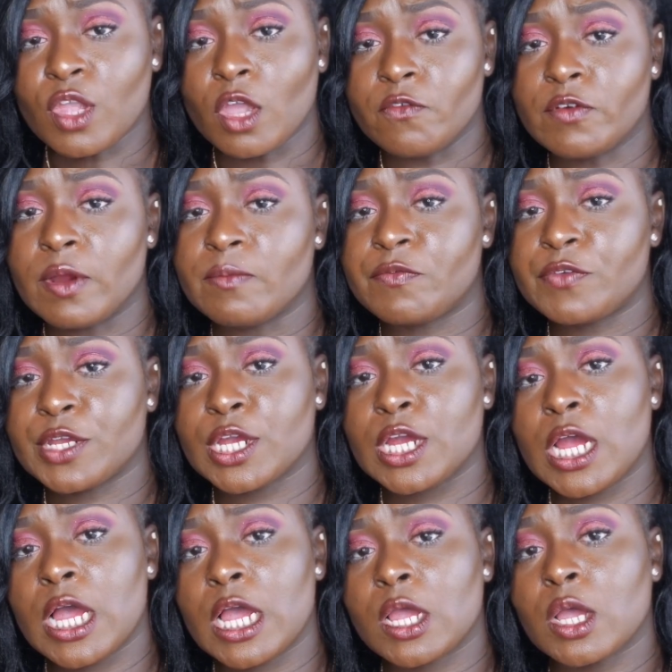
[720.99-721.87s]
from
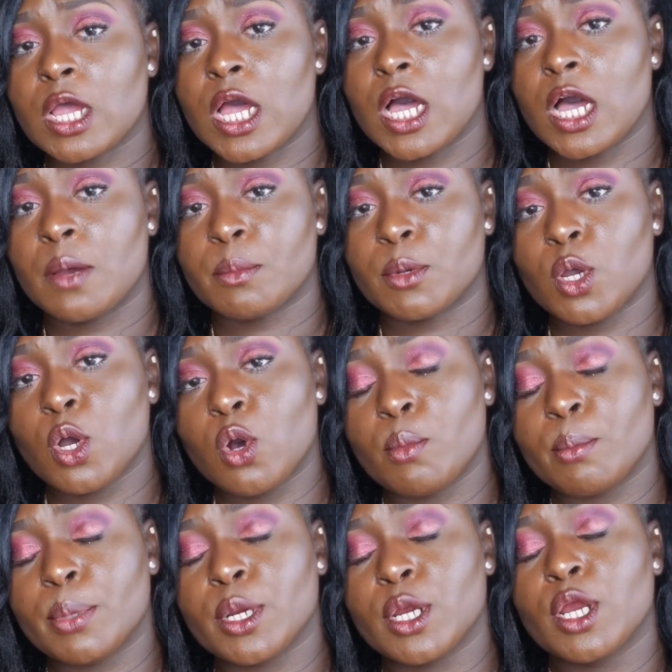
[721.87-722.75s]
Finger
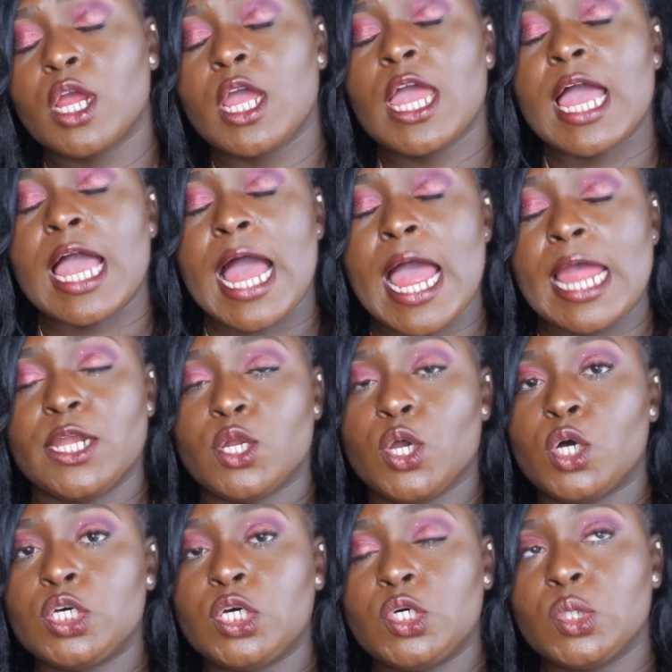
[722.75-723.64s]
Comber, I
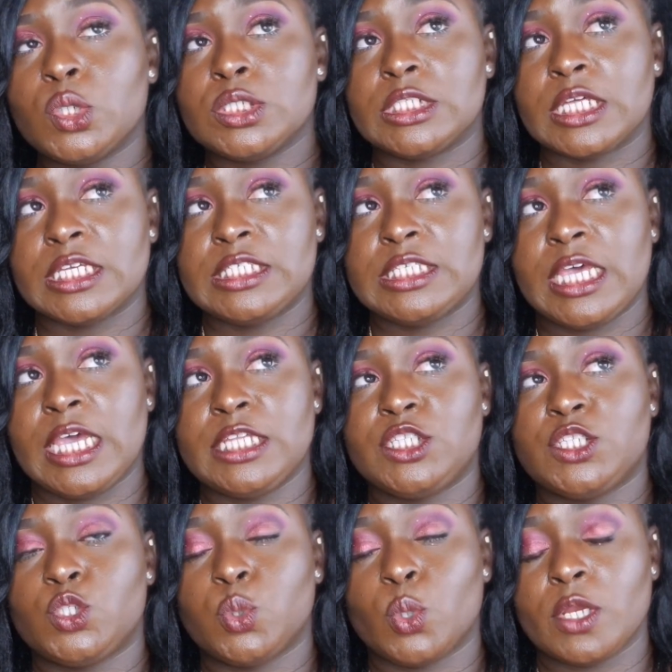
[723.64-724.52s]
know they
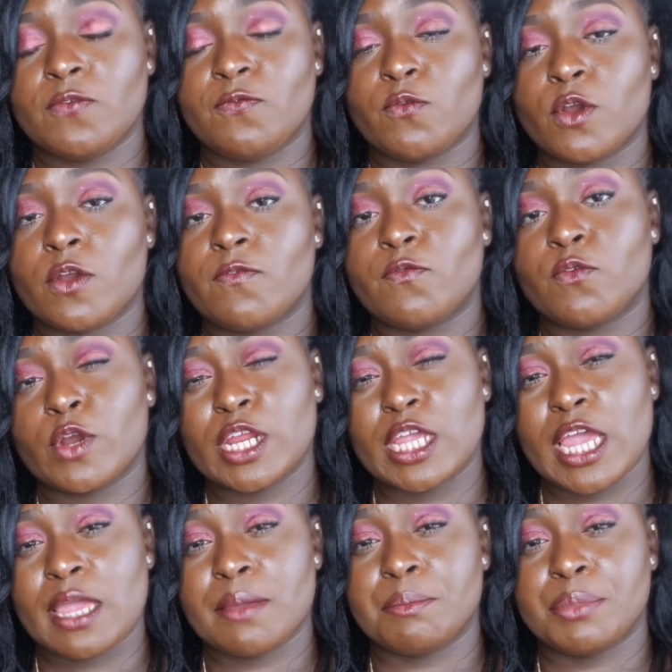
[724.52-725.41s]
said 24 to
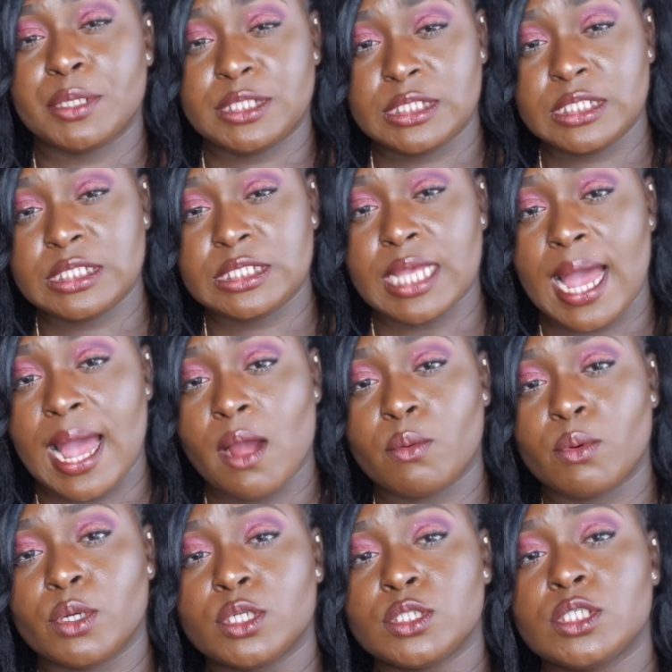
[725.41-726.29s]
48 business
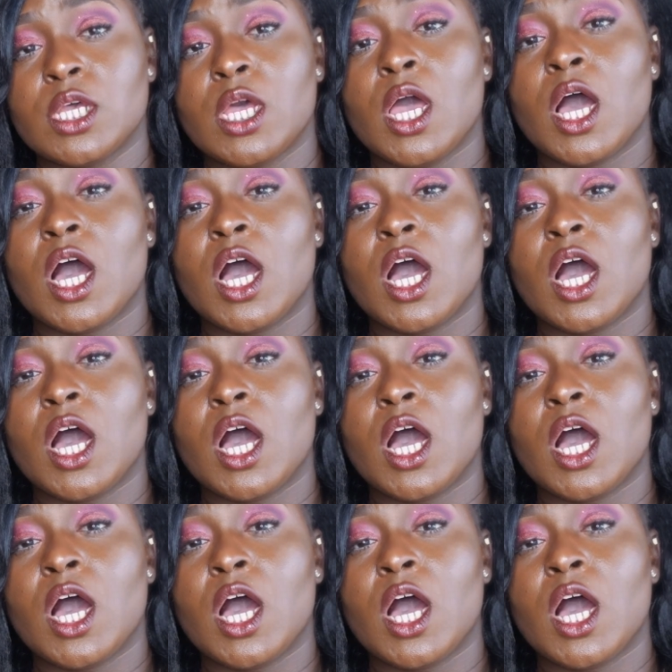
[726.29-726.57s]
hours.